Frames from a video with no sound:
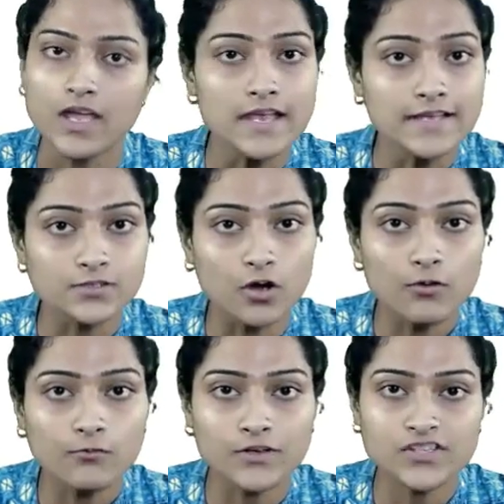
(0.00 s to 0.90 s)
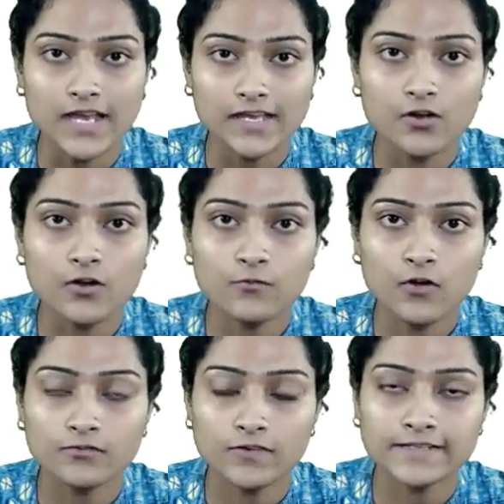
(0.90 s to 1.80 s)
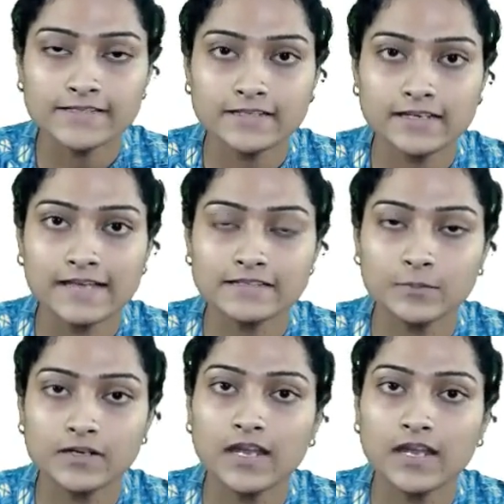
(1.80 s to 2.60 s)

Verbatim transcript: So for checking of conflict serializability,